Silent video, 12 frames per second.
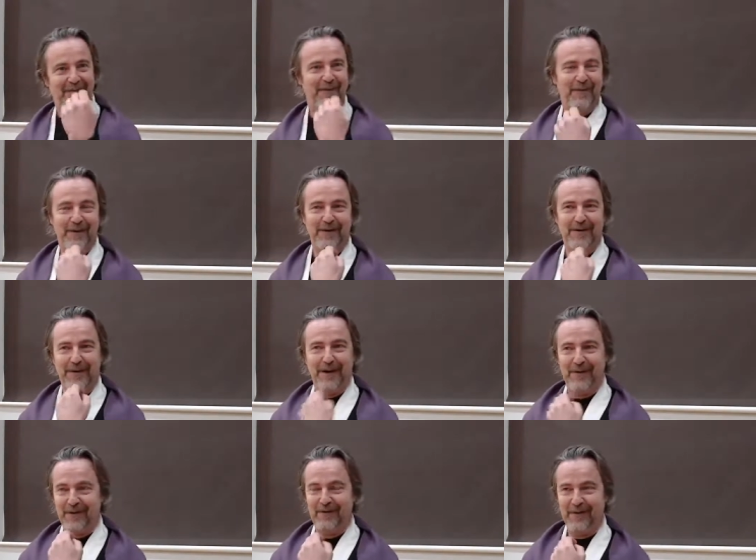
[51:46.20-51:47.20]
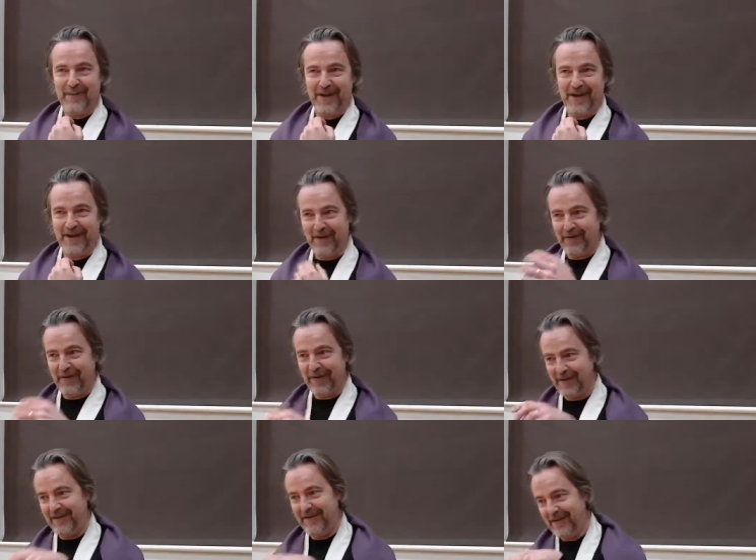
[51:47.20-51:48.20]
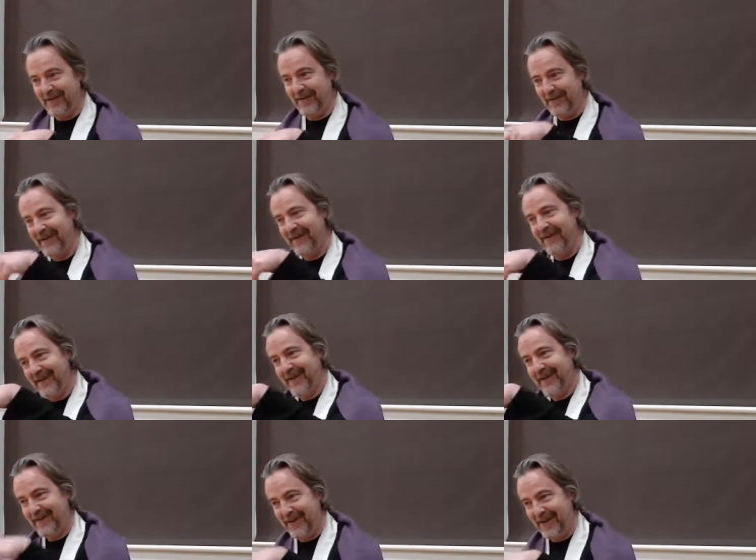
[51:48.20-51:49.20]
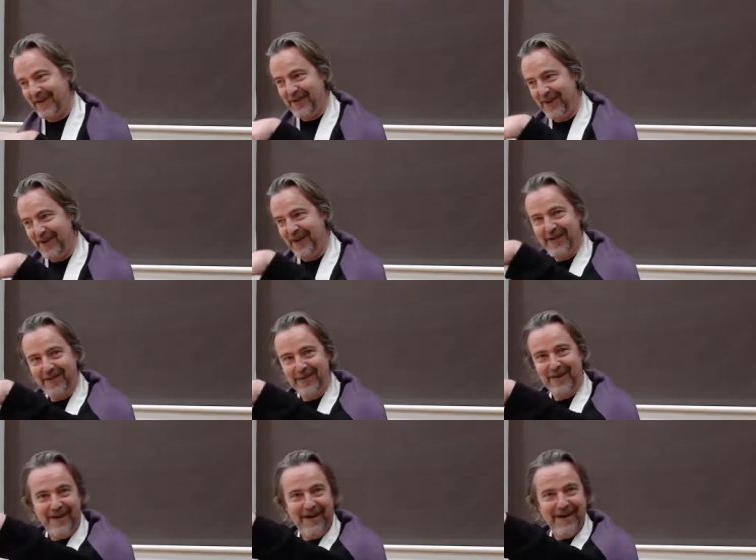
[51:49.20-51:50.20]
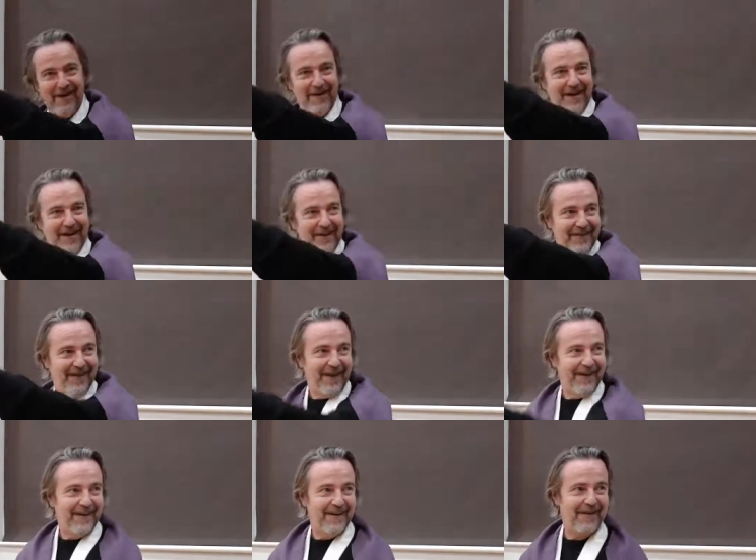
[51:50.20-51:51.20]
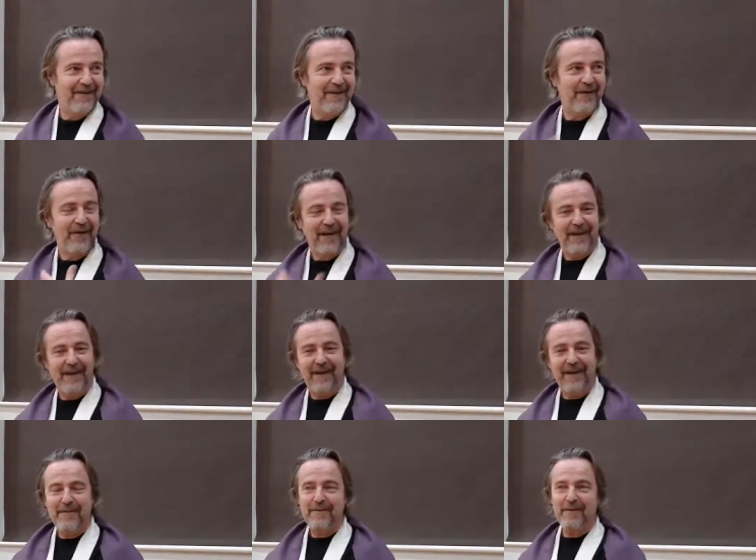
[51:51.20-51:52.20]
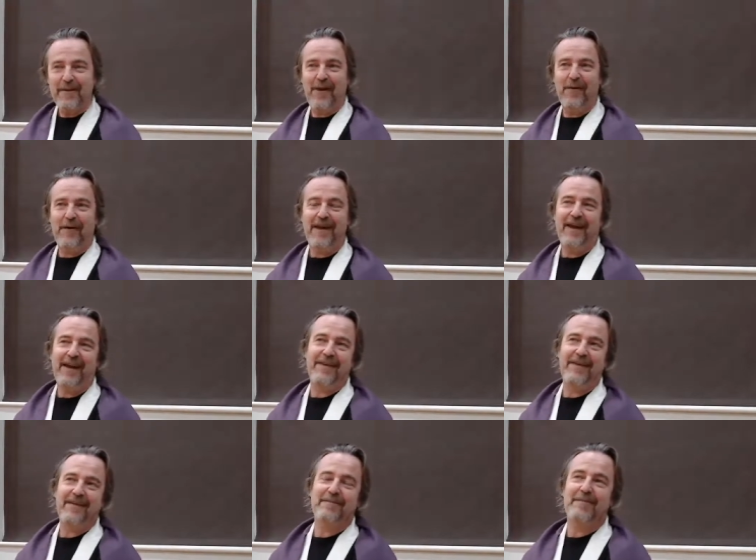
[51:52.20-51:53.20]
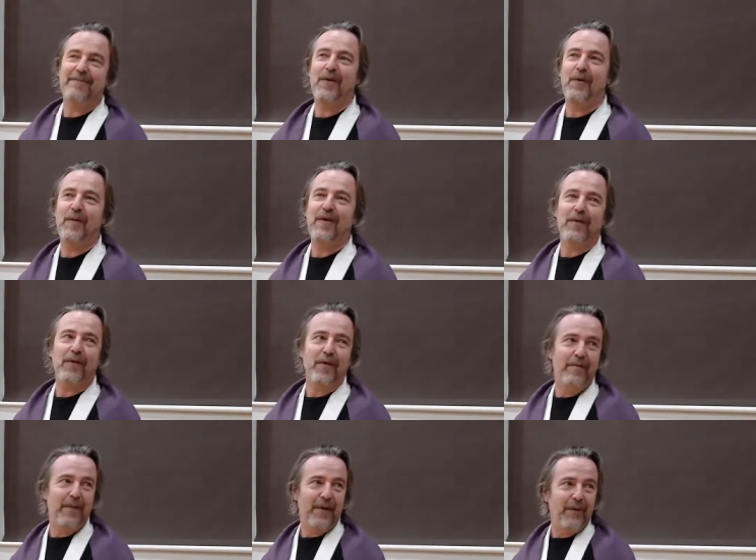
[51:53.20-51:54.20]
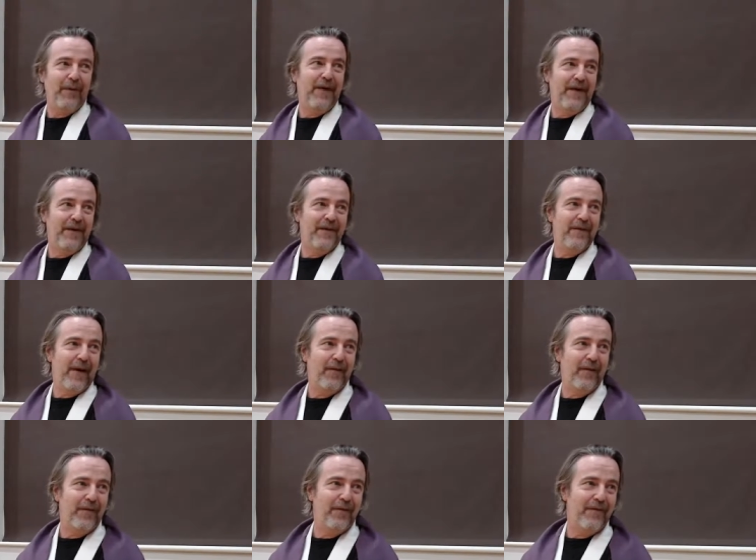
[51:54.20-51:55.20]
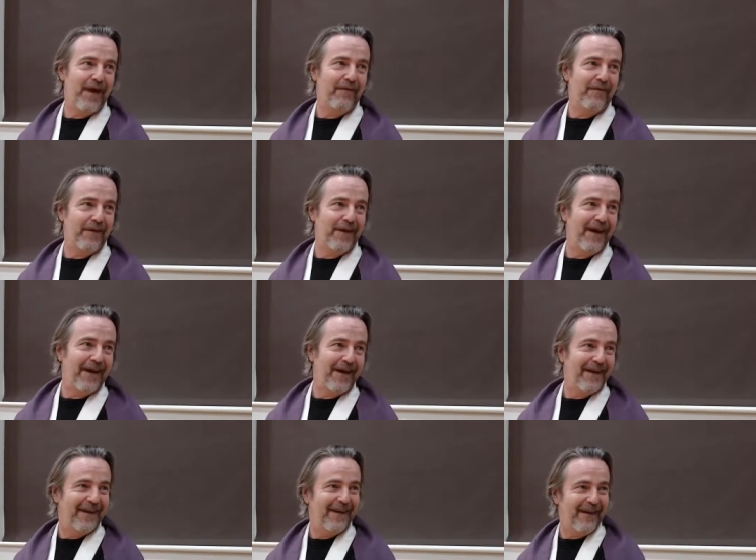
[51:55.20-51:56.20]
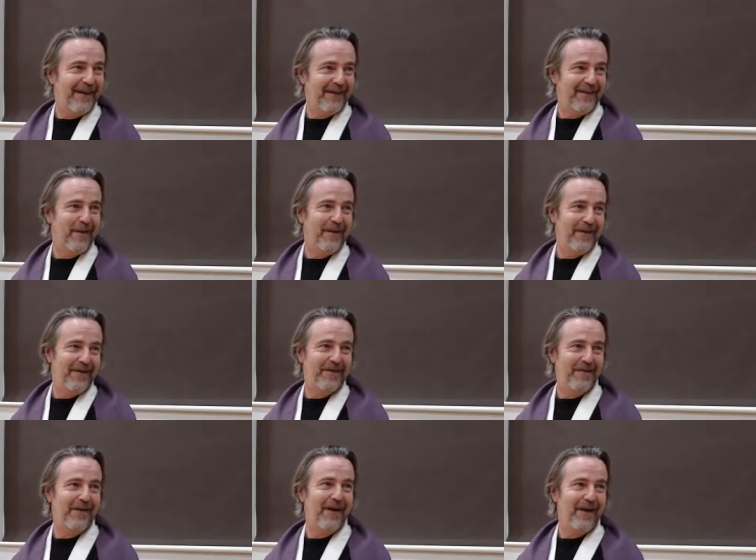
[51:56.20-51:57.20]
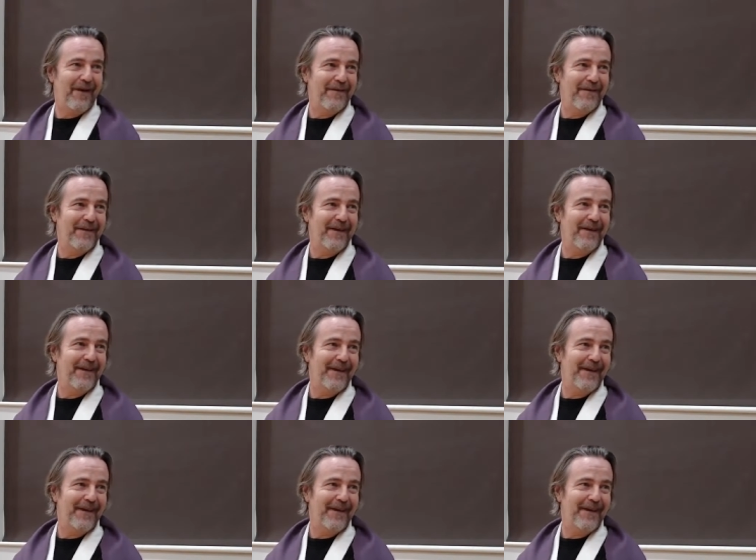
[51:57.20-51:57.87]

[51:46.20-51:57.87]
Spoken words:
When you're young, you're at the beginning of it. And you kind of each year you kind of go on another stage. So, in a way, that is almost sort of built into our ordinary everyday experience of life, isn't it?